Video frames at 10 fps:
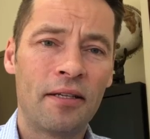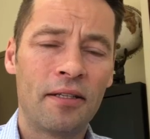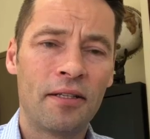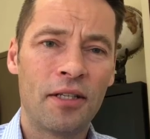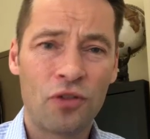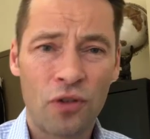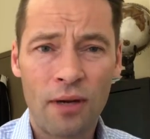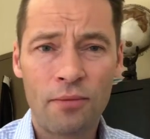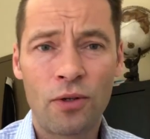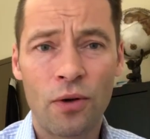the
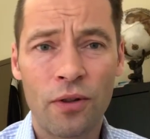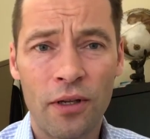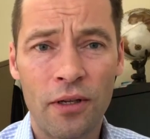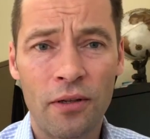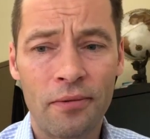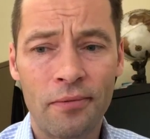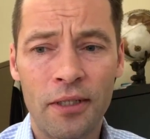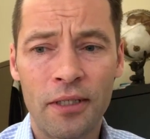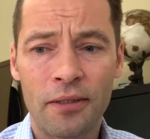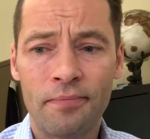trauma or
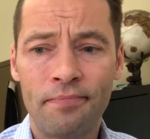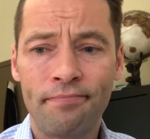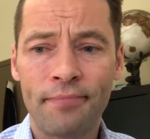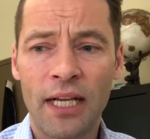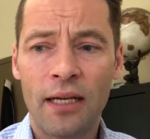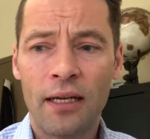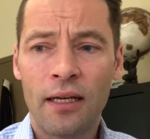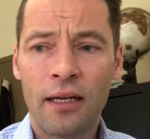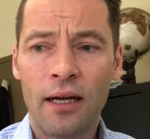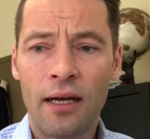the
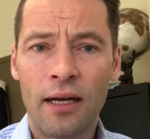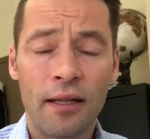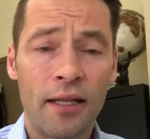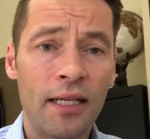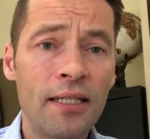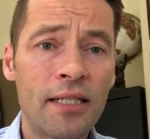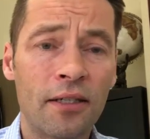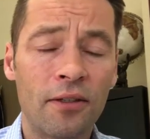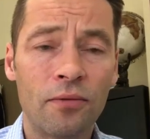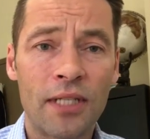
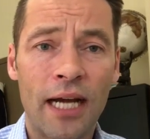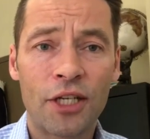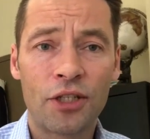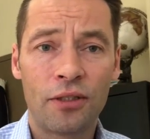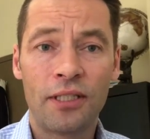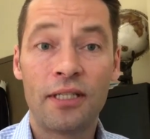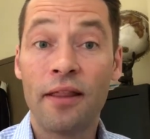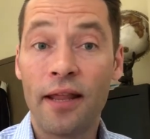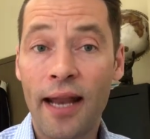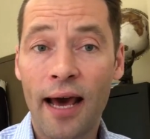insult was
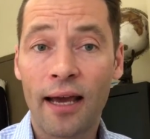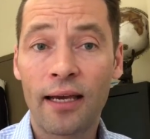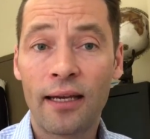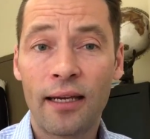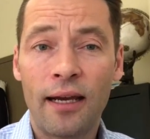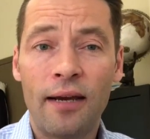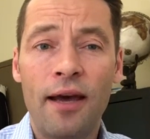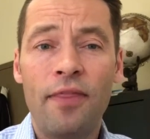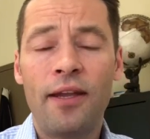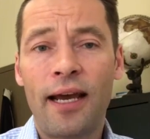actually to the neck,
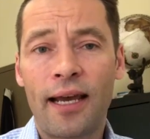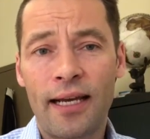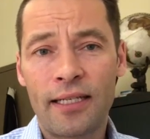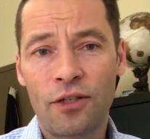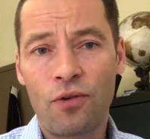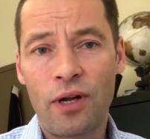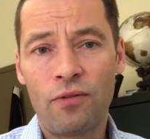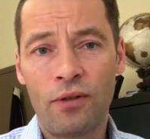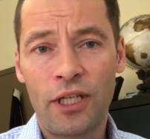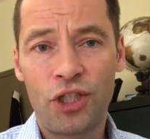and the neck has a
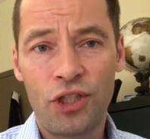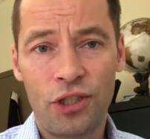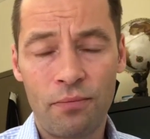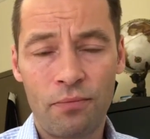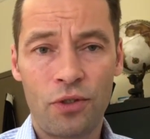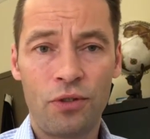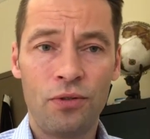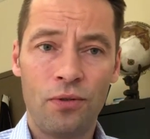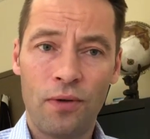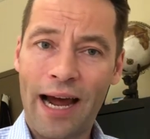great relationship
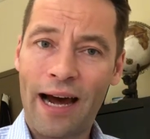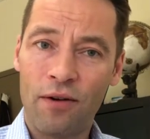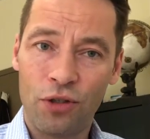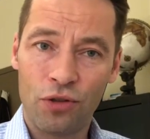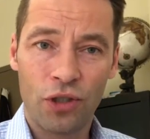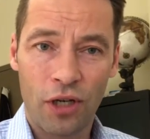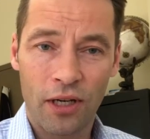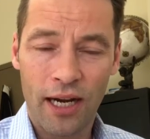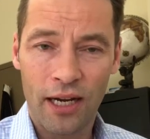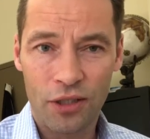to how your
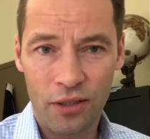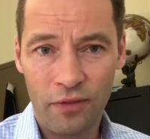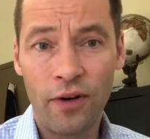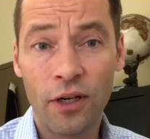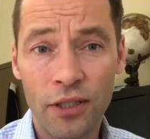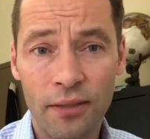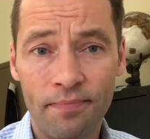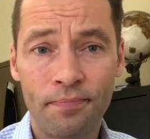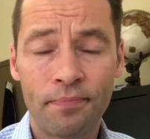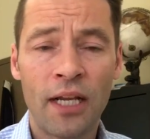jaw can actually
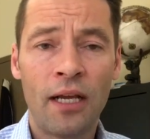function.